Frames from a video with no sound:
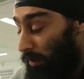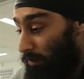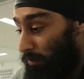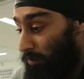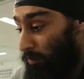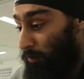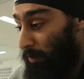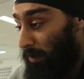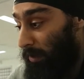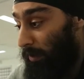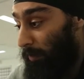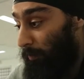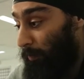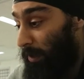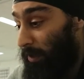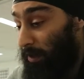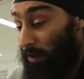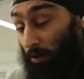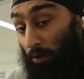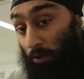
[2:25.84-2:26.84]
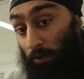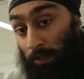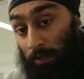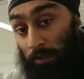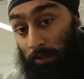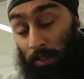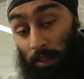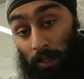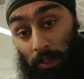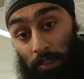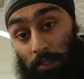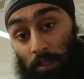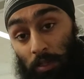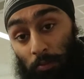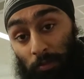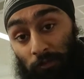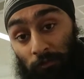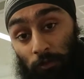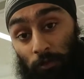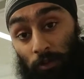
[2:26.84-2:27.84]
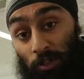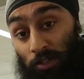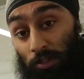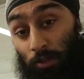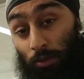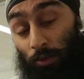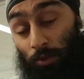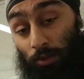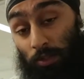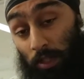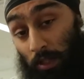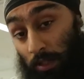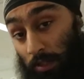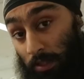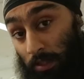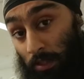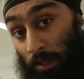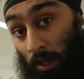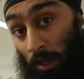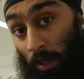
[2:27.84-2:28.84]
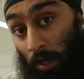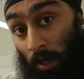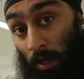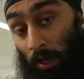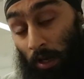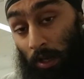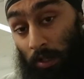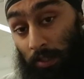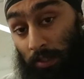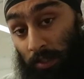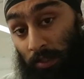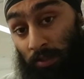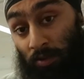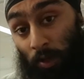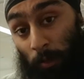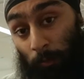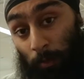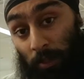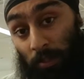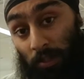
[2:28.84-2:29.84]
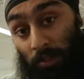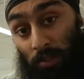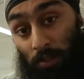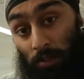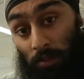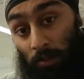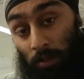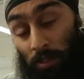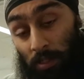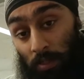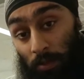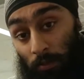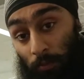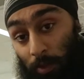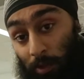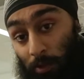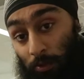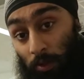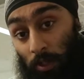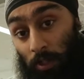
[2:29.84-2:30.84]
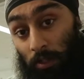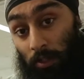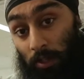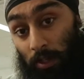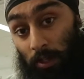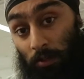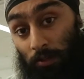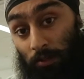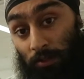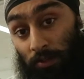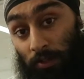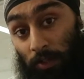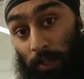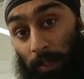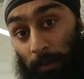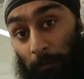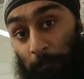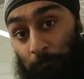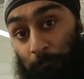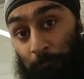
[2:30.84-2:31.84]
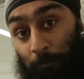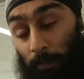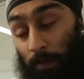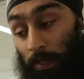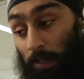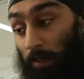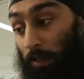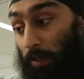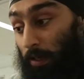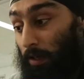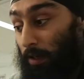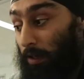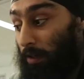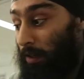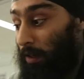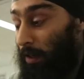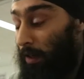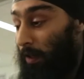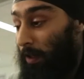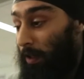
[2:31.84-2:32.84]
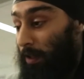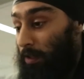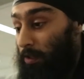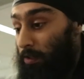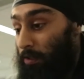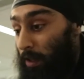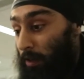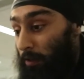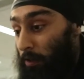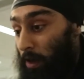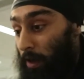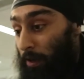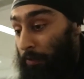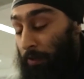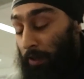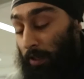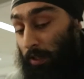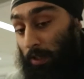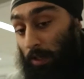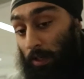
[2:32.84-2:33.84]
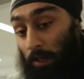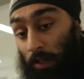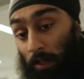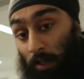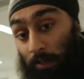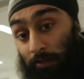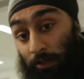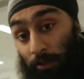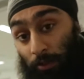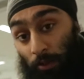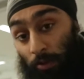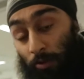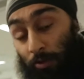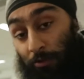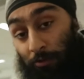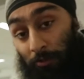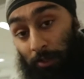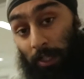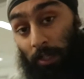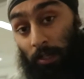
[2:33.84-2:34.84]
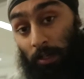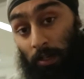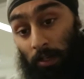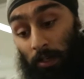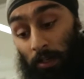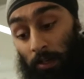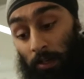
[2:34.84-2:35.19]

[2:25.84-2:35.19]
so my, my goal is like I said before is to do six six repetitions with 200 kilos today so I think I'll do three